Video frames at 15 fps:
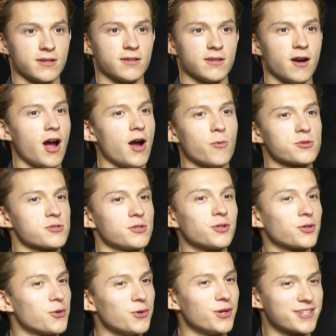He's rocked
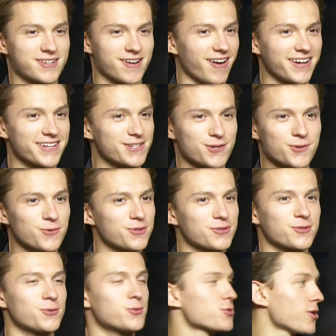everything from the short
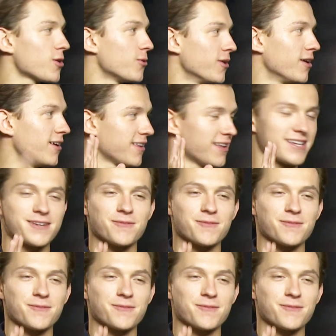textured Spider-Man